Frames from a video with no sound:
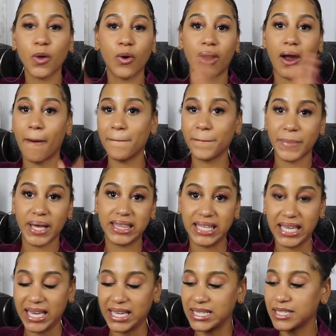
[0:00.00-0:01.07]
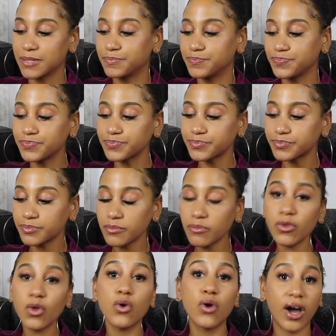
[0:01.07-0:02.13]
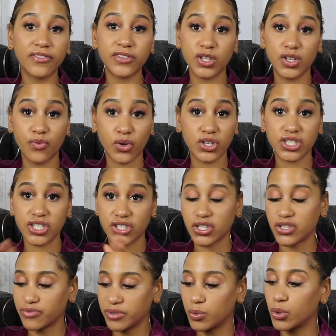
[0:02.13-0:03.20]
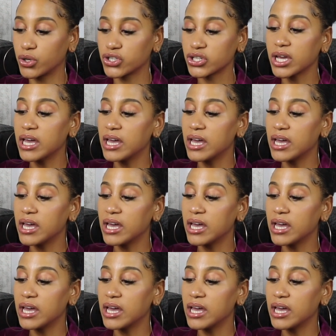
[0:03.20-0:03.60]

or come at the end, or after you've watched it, just rewatch.